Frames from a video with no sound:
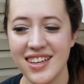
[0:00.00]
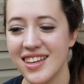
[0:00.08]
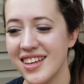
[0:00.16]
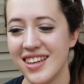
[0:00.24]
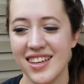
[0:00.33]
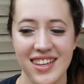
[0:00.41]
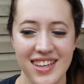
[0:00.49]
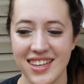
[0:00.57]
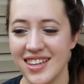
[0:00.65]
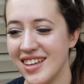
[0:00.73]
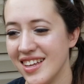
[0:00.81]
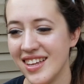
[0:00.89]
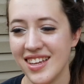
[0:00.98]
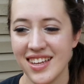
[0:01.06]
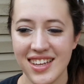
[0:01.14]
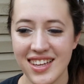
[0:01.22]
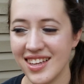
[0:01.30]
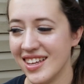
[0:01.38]
Yeah, I got
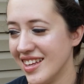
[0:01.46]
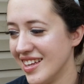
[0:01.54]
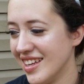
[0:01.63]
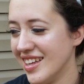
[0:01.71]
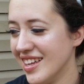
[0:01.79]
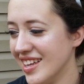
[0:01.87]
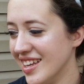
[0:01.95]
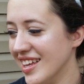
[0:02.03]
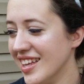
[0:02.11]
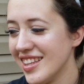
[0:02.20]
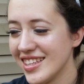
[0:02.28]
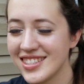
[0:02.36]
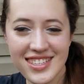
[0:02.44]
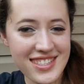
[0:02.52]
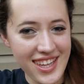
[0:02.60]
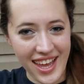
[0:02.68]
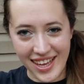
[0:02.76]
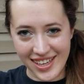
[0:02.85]
no excuses. This is
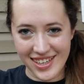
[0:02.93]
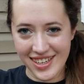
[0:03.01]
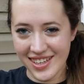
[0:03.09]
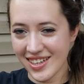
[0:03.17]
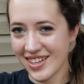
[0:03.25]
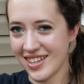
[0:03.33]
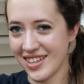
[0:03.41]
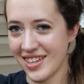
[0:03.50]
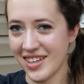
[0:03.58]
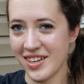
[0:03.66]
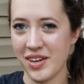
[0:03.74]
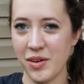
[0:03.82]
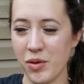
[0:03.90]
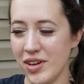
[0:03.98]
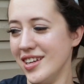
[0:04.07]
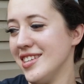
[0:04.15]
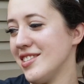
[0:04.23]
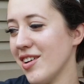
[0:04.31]
like,
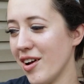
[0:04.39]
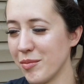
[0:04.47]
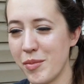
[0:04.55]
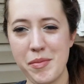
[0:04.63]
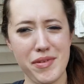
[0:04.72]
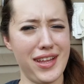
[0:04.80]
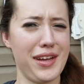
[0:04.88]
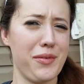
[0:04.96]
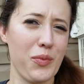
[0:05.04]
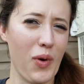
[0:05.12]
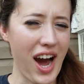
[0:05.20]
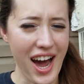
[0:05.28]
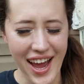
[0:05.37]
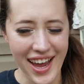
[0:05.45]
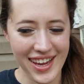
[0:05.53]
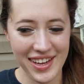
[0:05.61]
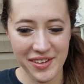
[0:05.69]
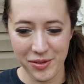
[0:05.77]
this song maybe like
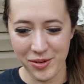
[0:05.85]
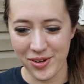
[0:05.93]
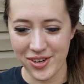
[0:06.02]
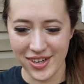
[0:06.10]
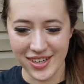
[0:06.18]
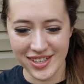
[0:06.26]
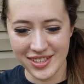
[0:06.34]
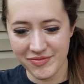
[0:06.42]
why or